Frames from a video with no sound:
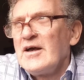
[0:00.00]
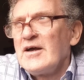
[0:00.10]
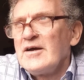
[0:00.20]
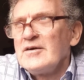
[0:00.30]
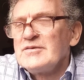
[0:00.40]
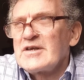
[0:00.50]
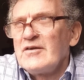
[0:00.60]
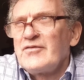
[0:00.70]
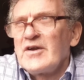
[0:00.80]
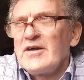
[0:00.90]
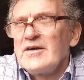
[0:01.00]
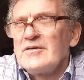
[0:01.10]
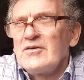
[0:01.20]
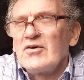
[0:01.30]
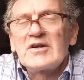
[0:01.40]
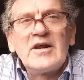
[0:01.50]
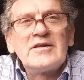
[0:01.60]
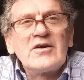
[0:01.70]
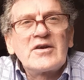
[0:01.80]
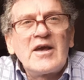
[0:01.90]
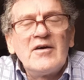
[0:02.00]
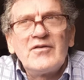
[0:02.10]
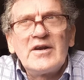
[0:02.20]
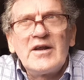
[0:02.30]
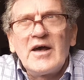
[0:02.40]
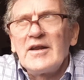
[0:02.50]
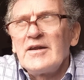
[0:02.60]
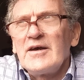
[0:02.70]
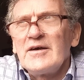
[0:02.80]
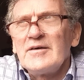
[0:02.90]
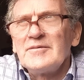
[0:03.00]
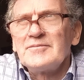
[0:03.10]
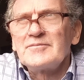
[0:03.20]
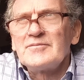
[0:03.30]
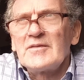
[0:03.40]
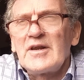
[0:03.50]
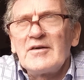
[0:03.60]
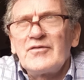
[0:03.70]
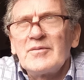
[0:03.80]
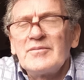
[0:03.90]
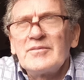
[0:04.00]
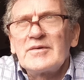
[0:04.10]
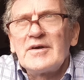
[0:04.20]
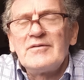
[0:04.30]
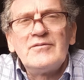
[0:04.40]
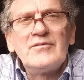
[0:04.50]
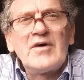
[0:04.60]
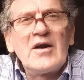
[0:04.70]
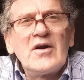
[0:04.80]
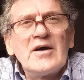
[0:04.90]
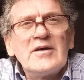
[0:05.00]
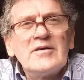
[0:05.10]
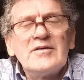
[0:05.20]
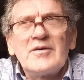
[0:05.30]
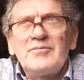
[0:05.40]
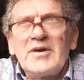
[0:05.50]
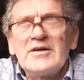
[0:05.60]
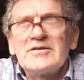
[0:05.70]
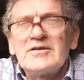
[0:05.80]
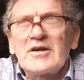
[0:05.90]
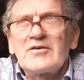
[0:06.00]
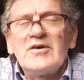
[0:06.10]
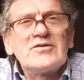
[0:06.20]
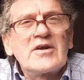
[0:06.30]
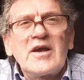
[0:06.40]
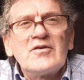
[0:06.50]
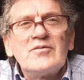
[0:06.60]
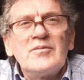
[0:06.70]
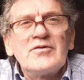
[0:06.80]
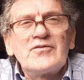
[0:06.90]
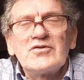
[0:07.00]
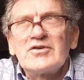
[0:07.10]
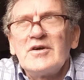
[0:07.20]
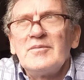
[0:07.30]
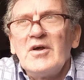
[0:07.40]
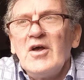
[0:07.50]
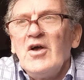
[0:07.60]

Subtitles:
Myself and a local lad there, Kevin, and a lad from Kinvara. He's a painter and decorator. I can't remember his first name.